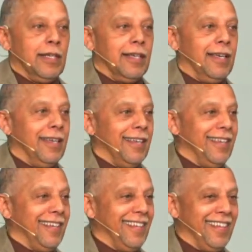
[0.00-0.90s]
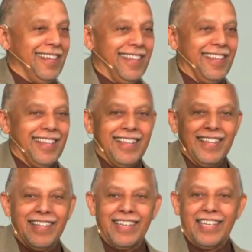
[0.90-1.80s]
But
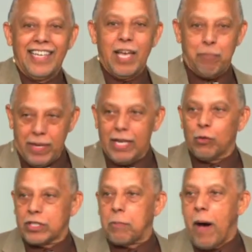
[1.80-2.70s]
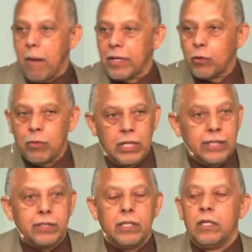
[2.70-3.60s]
it was a public rebuke.
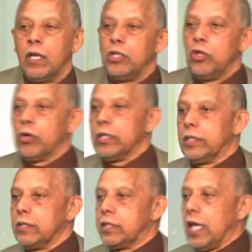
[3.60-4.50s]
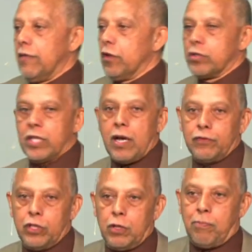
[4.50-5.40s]
Listen, you can deceive yourself
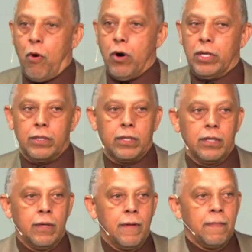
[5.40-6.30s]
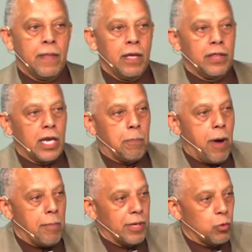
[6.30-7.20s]
to the point that a
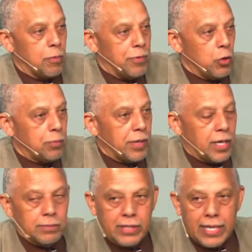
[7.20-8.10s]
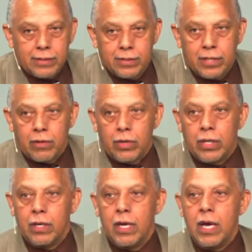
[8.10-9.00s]
public rebuke becomes necessary,
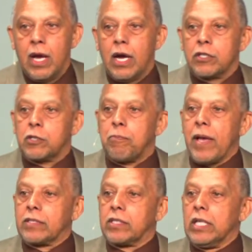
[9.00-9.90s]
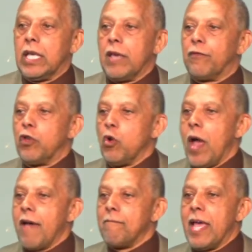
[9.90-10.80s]
especially if you
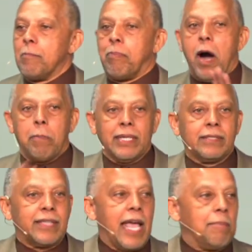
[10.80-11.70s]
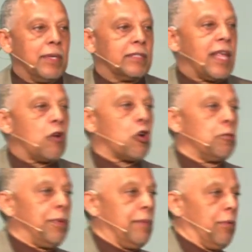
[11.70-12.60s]
have made public statements that
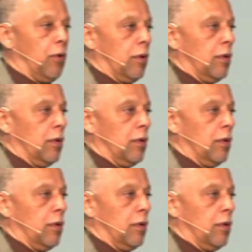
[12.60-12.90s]
hurt people.